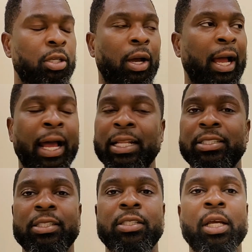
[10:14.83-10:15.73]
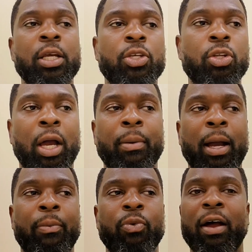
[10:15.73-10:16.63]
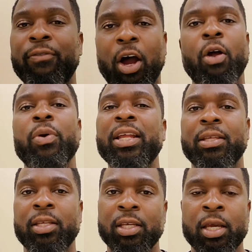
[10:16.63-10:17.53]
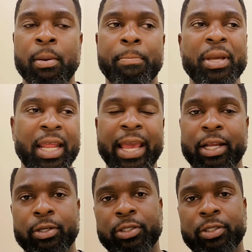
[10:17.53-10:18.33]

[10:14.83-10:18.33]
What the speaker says: I've already been angry.